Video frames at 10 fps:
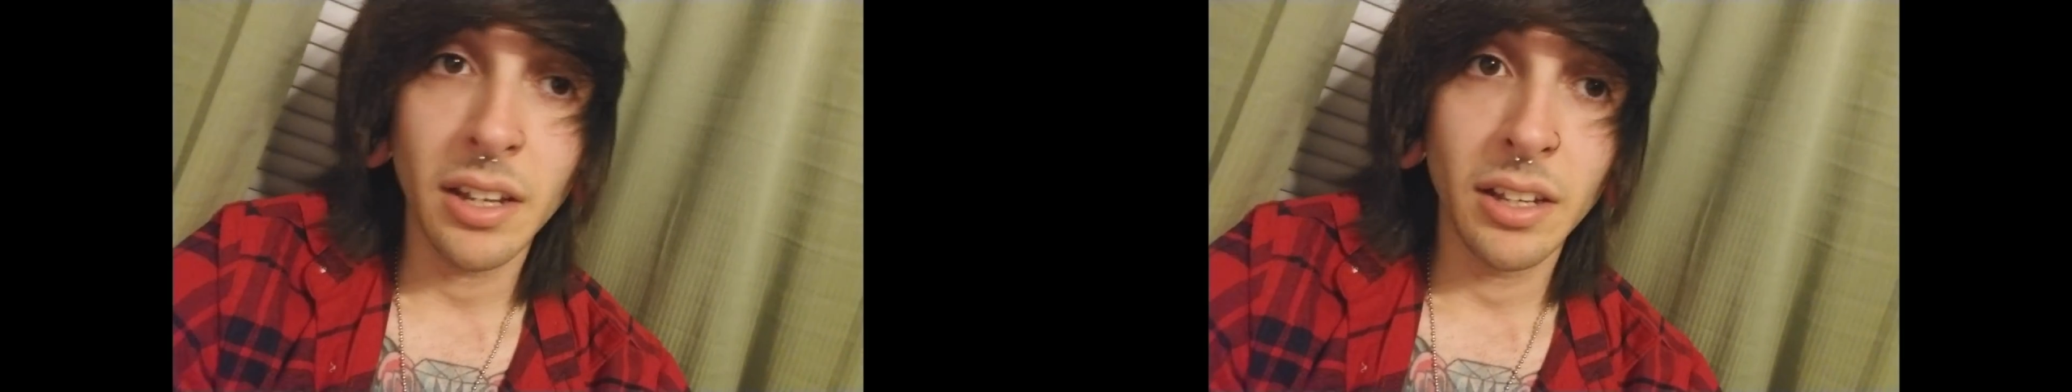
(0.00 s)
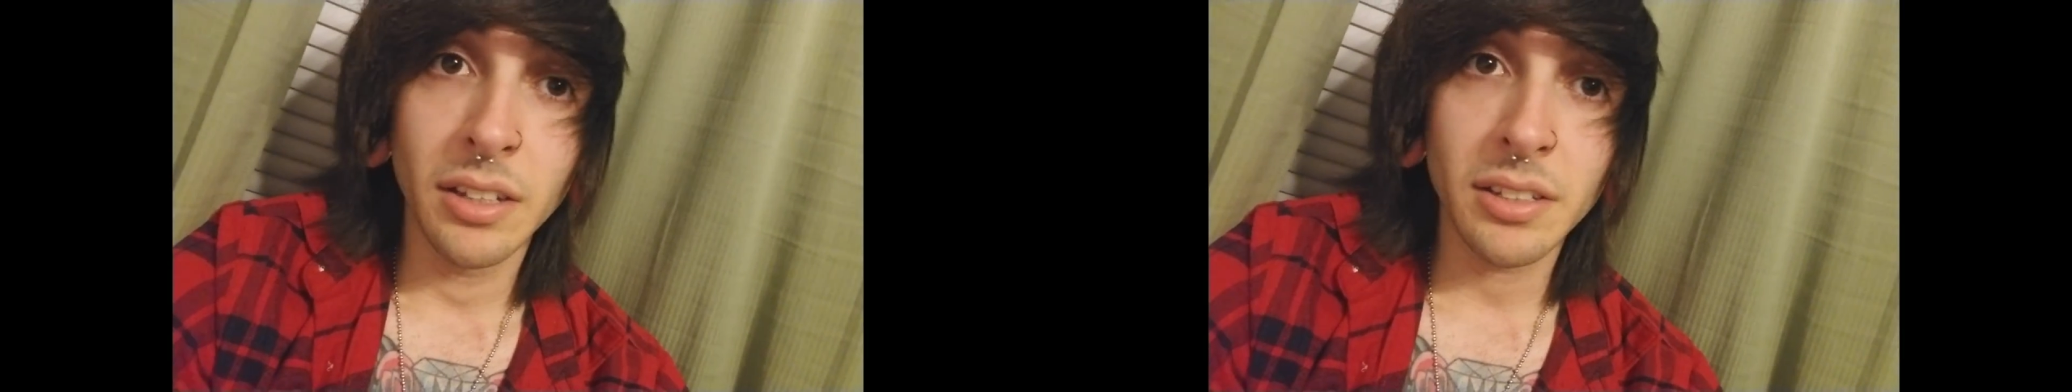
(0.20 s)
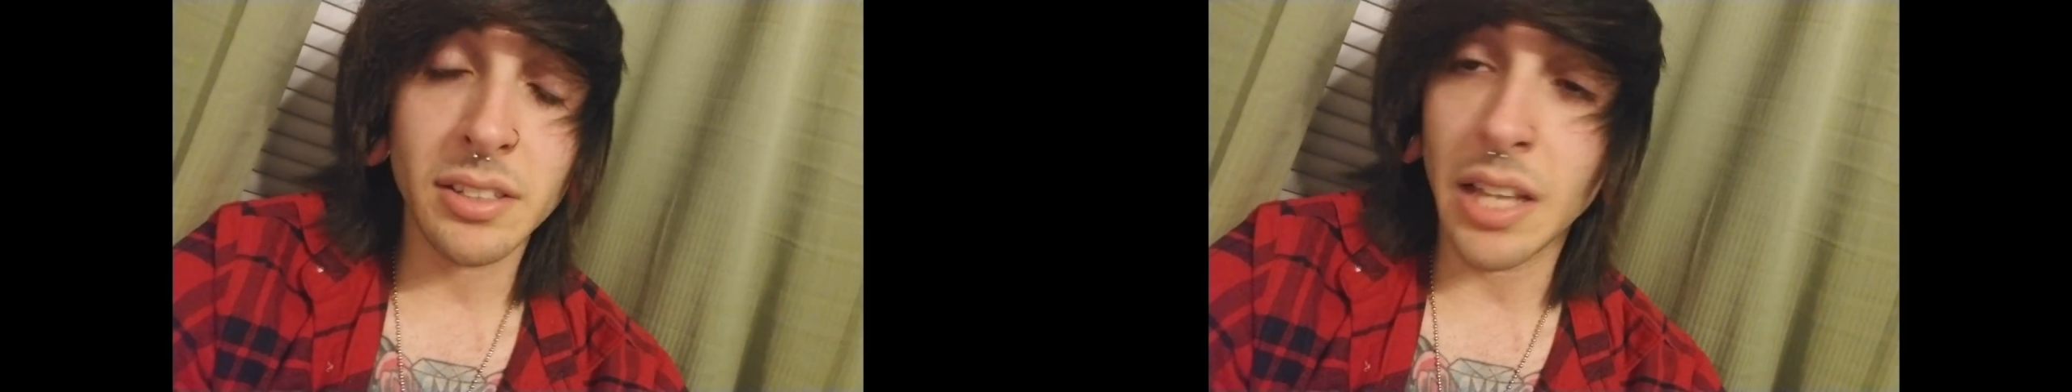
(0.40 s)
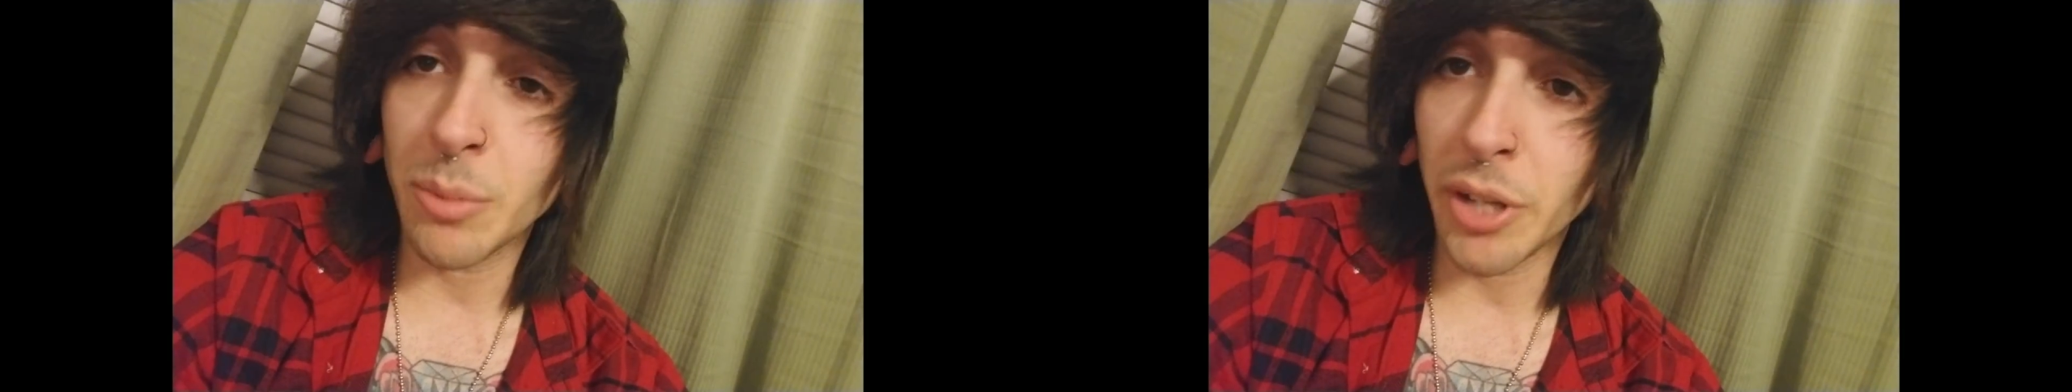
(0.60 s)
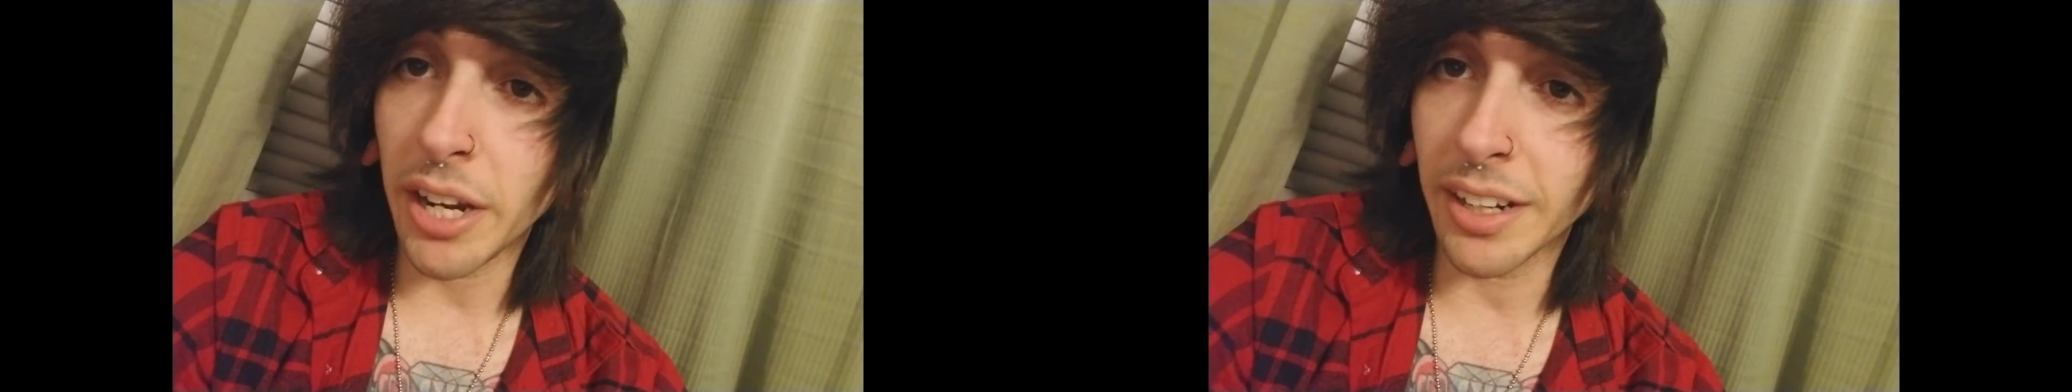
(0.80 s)
slam
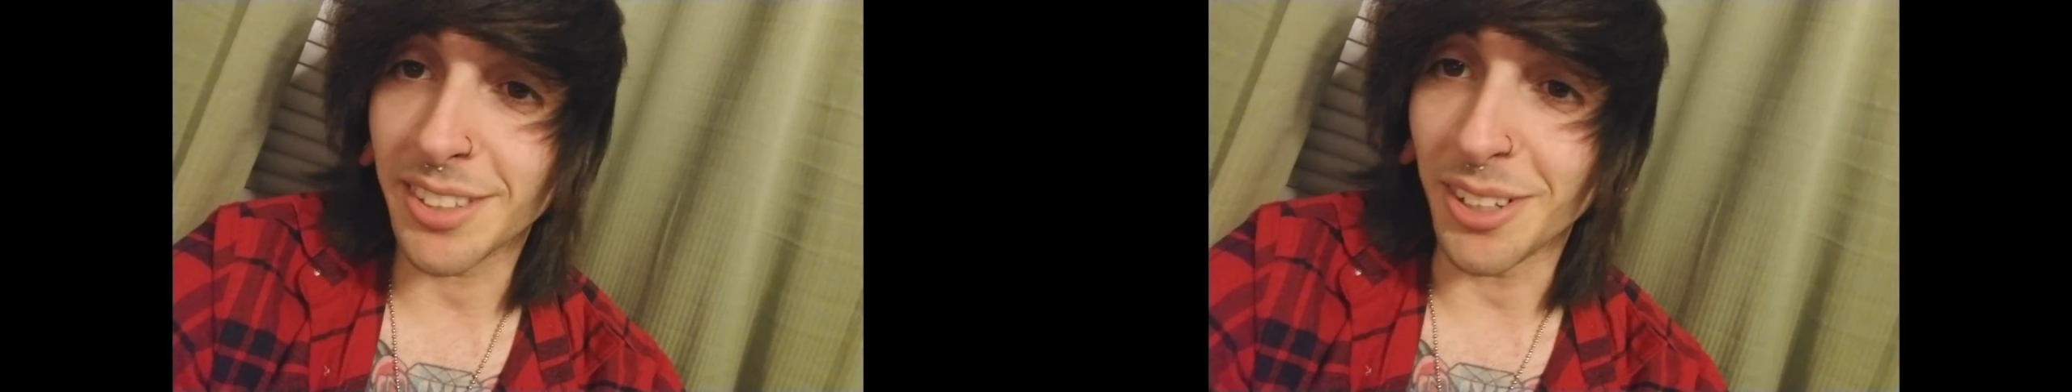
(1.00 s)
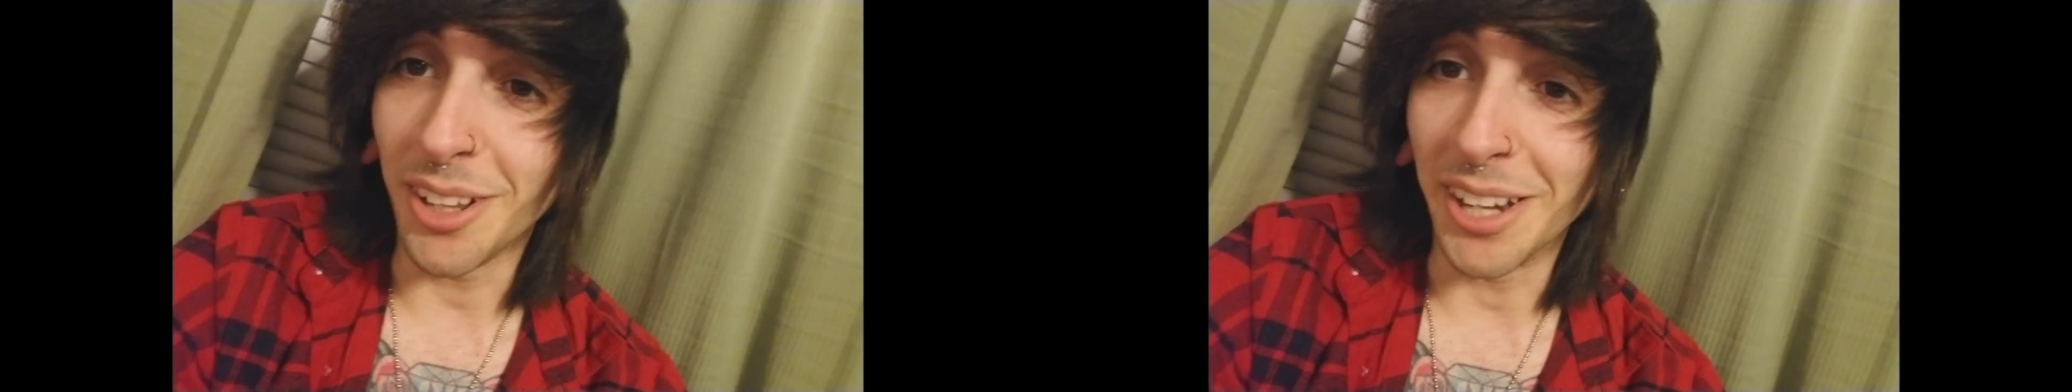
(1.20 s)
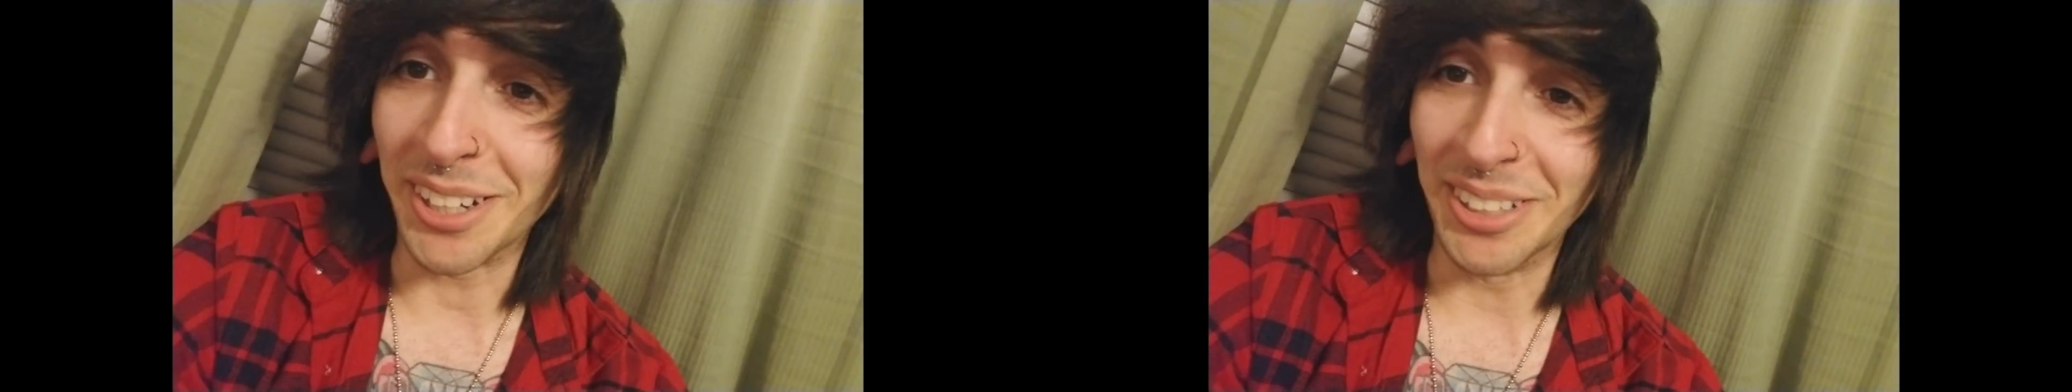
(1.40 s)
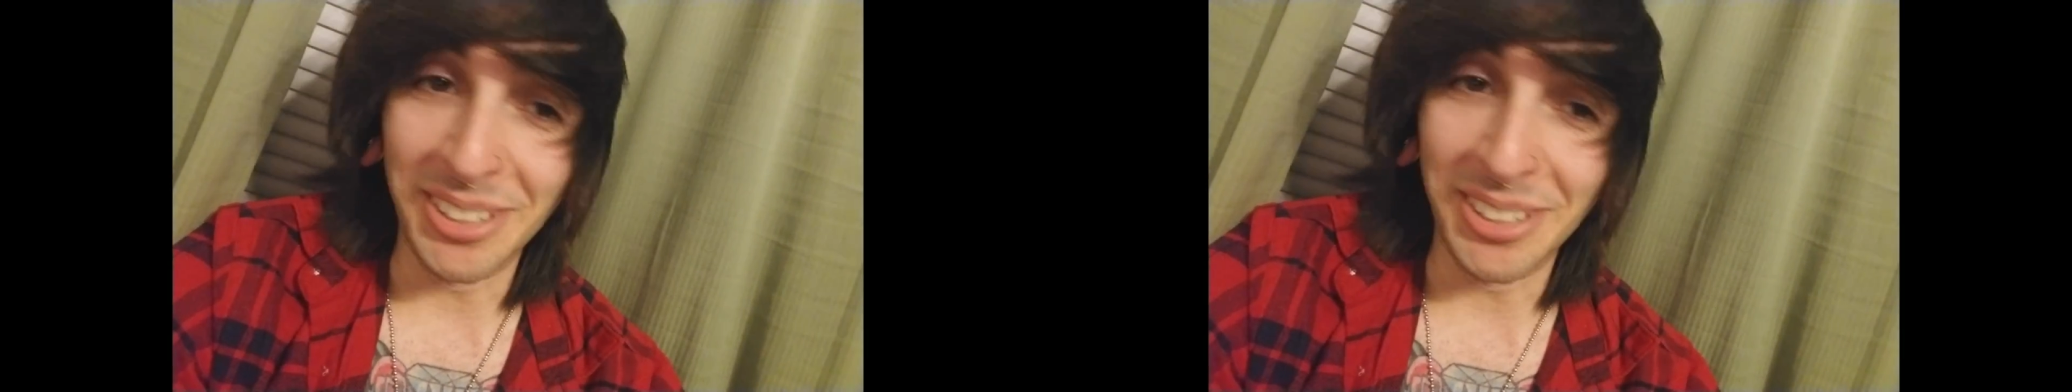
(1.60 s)
your head against the locker